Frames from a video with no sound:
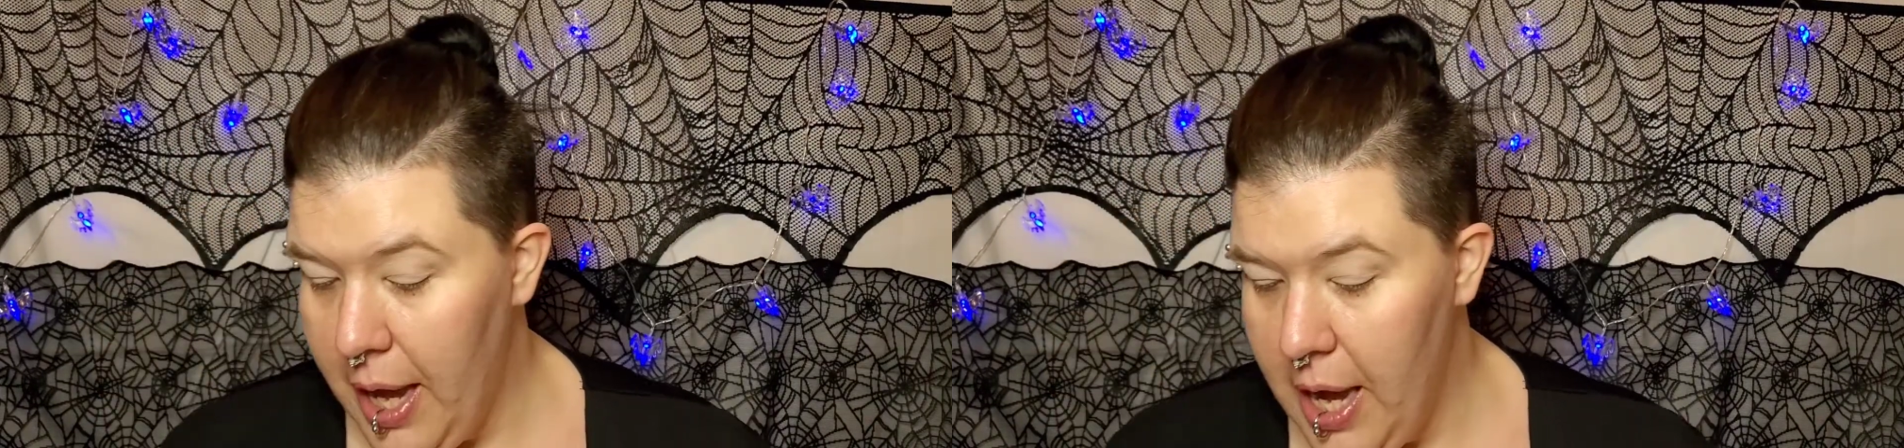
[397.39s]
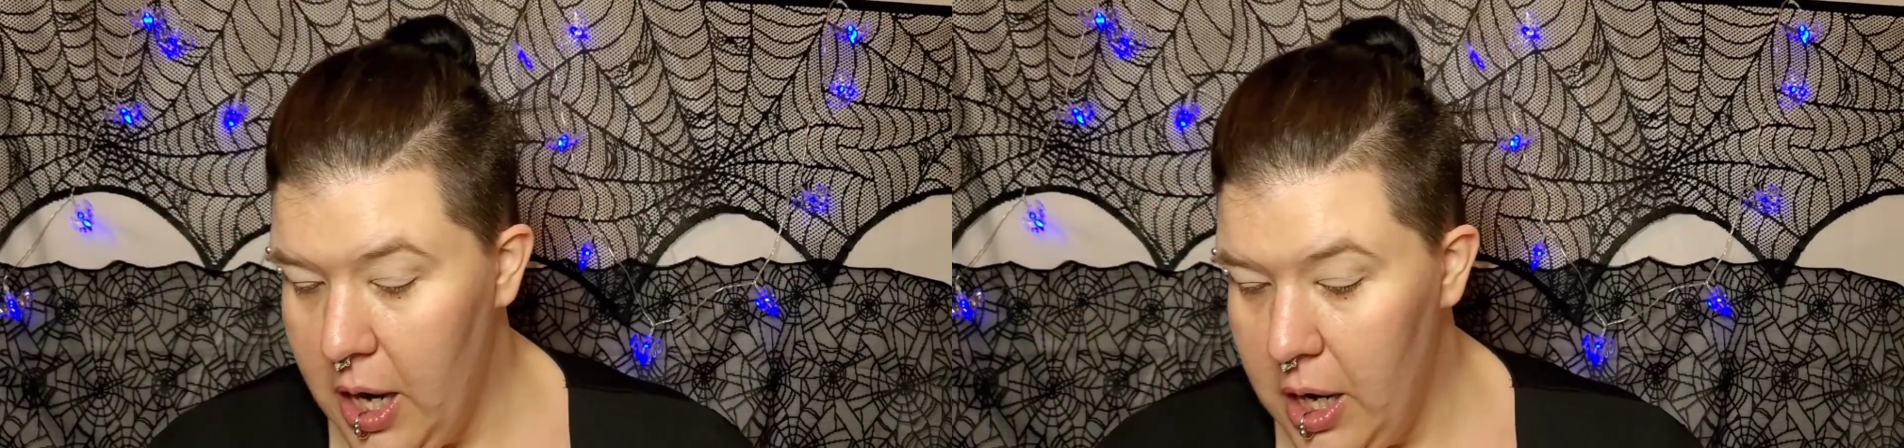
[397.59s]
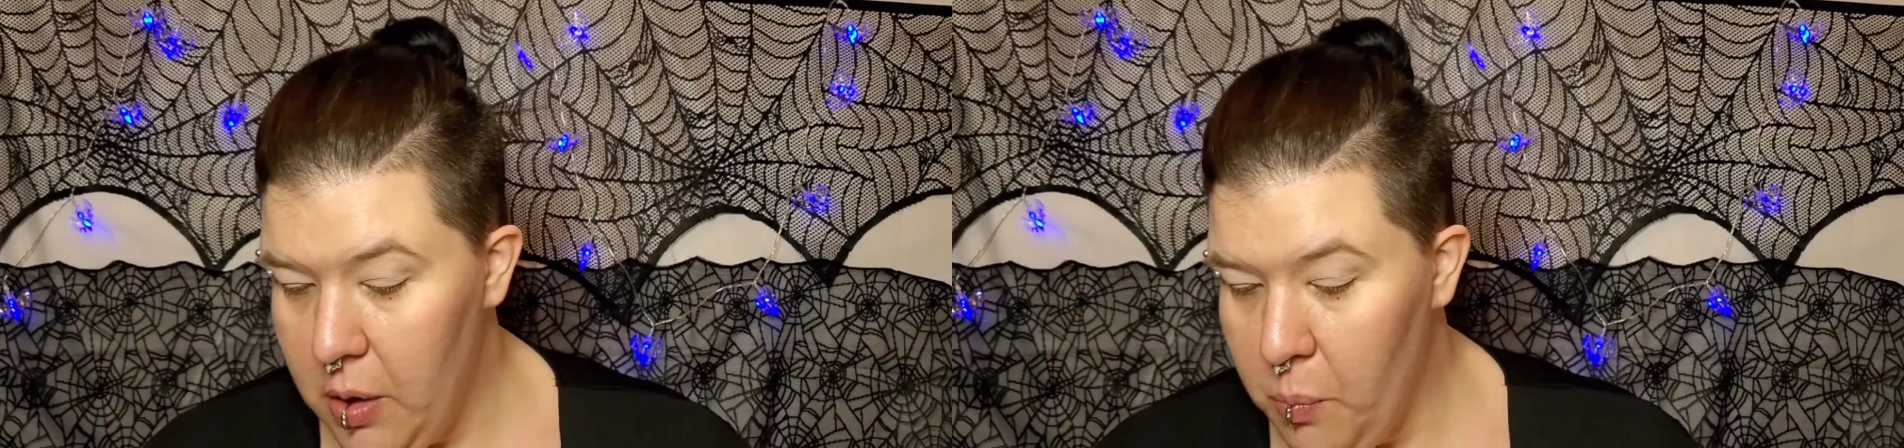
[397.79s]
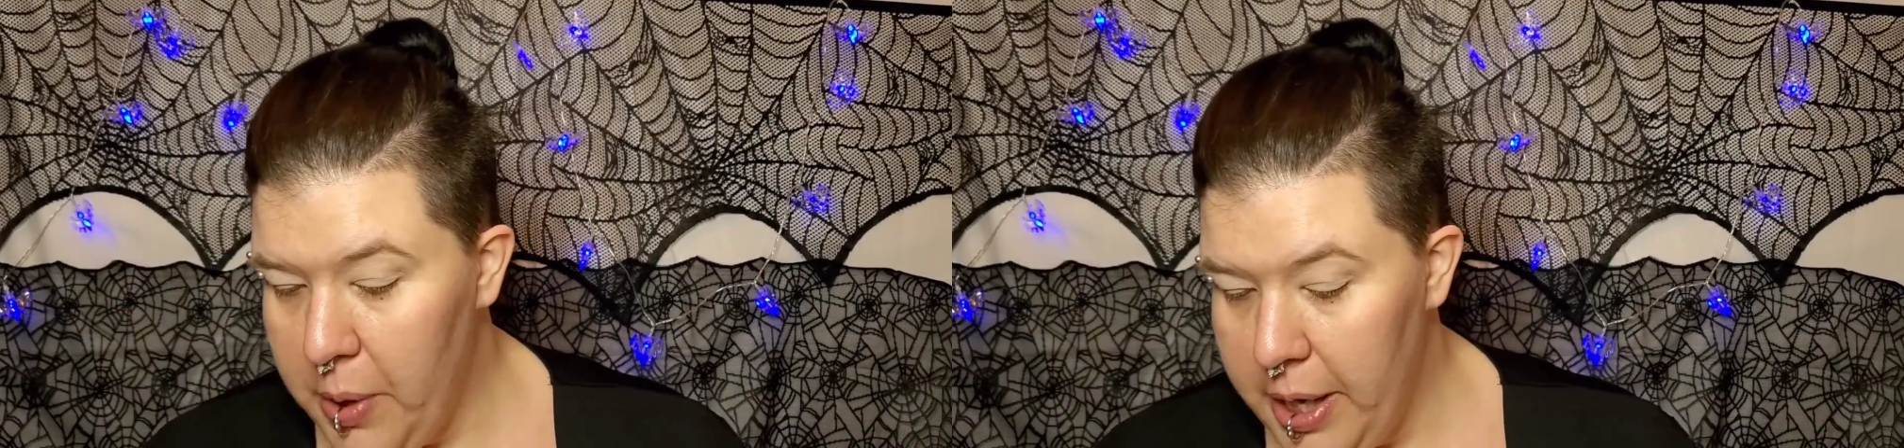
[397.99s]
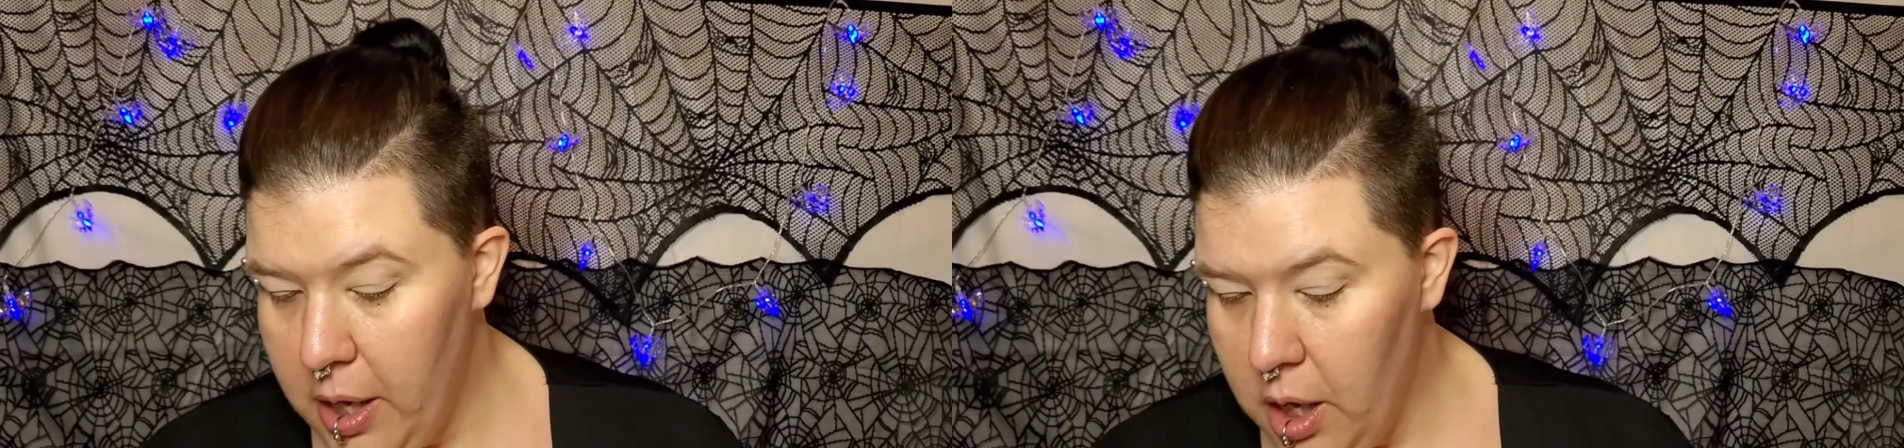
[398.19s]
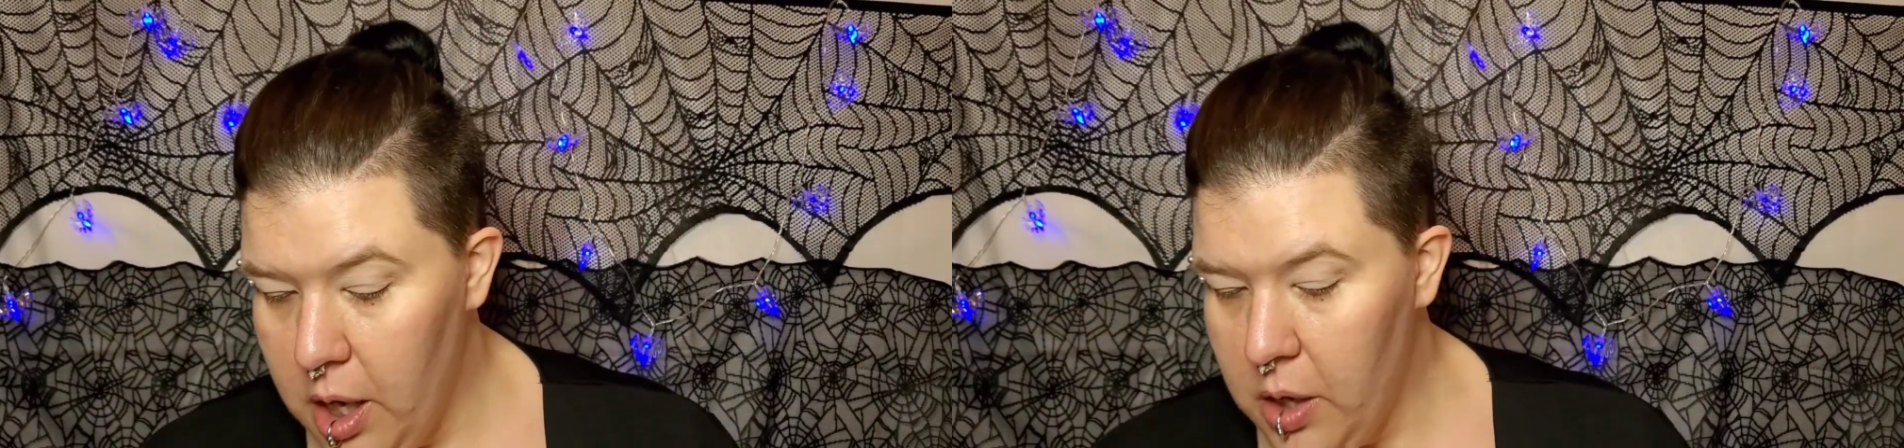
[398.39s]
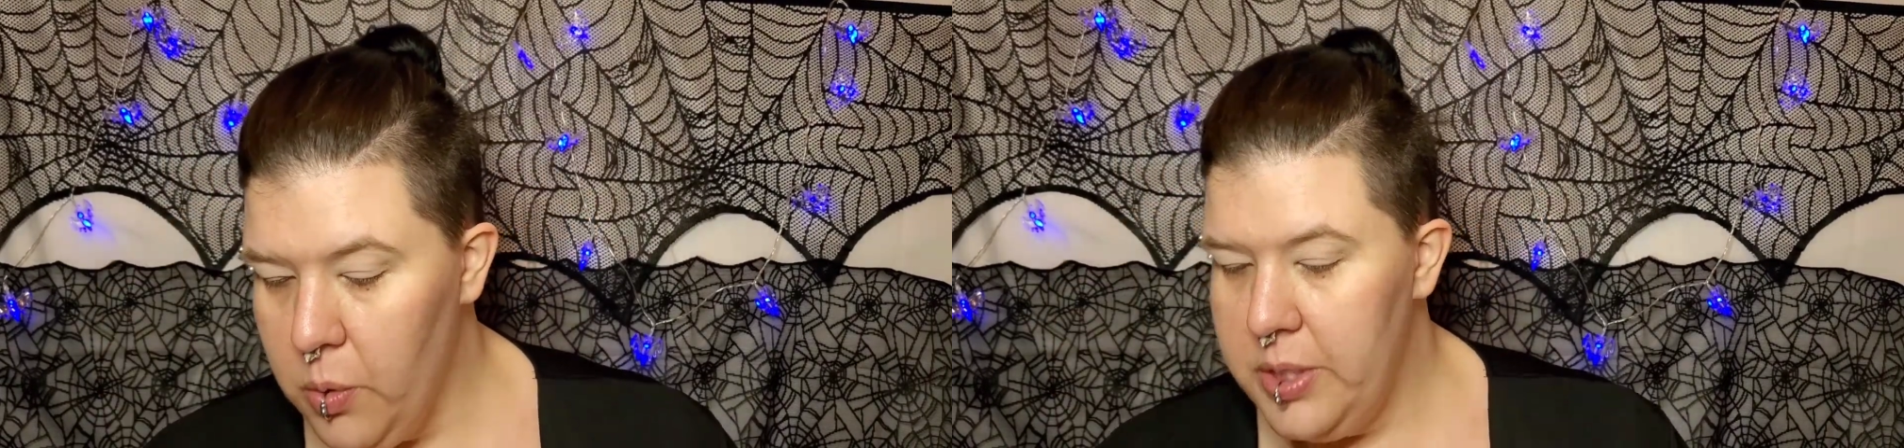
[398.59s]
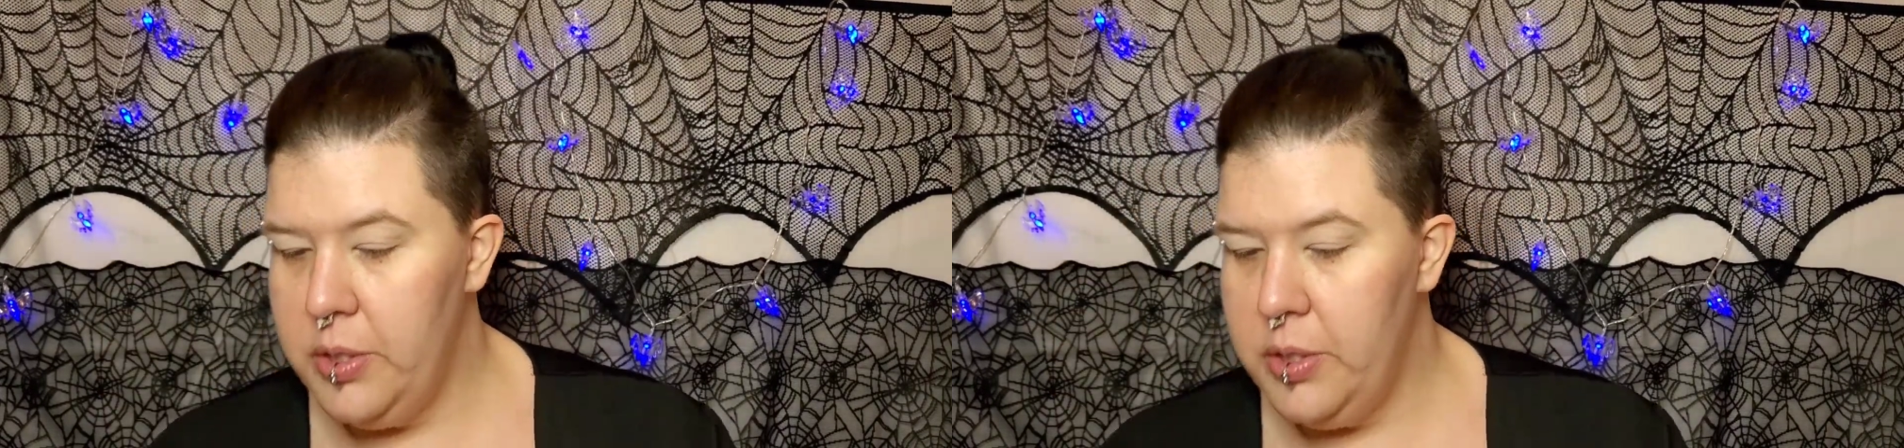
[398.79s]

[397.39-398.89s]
and we are going